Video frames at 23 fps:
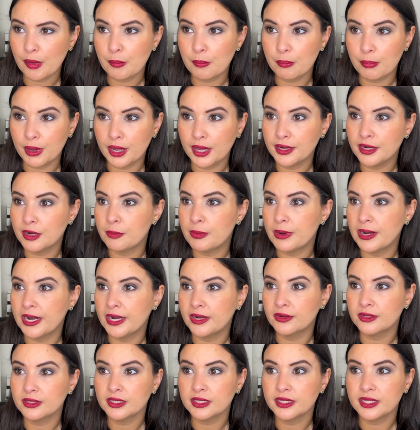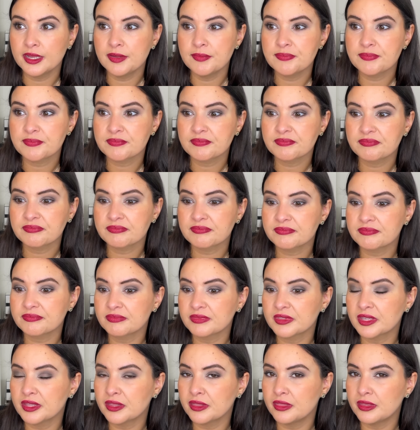but apparently
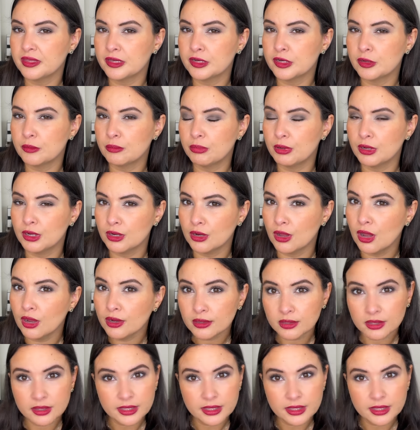the Le Blanc